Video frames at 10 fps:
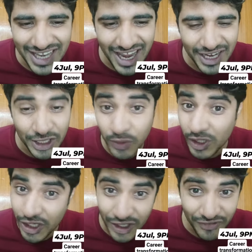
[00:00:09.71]
and you
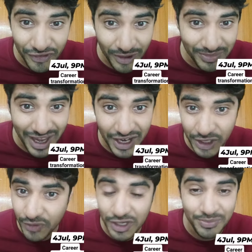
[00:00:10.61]
will learn from
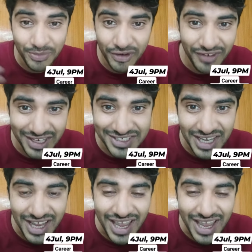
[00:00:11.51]
that. You will improvise.